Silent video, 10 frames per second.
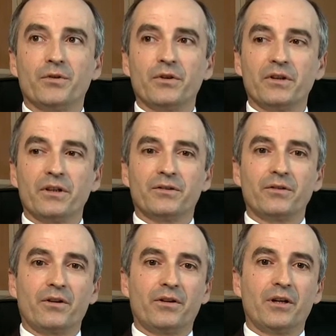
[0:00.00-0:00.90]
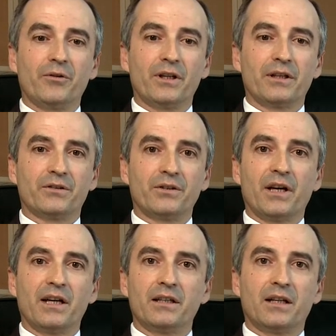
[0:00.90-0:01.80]
to the theory that
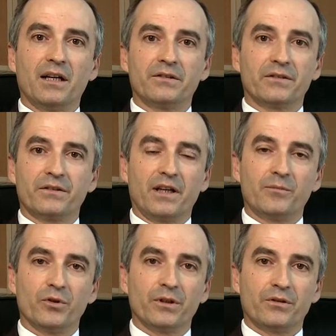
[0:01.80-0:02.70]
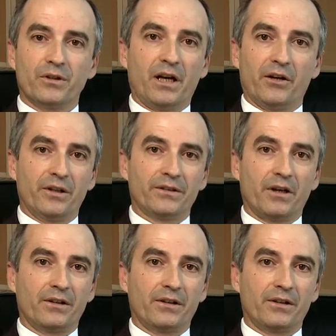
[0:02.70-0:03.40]
today it can't sustain more than 2 carriers.